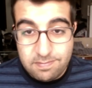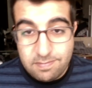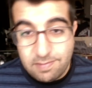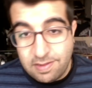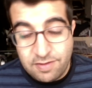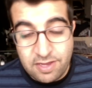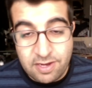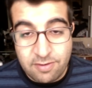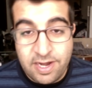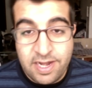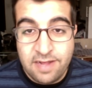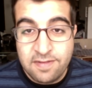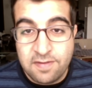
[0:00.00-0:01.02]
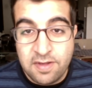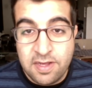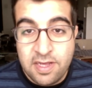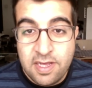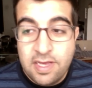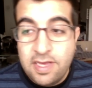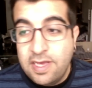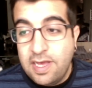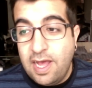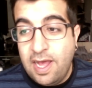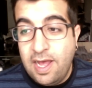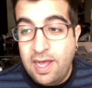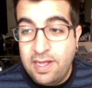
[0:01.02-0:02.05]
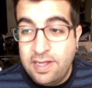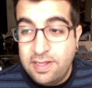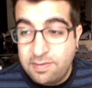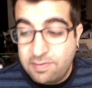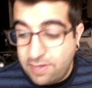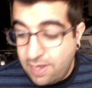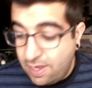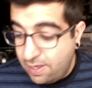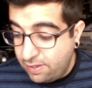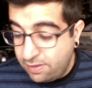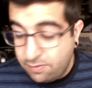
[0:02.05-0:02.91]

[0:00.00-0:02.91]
living here right now. So, yeah, either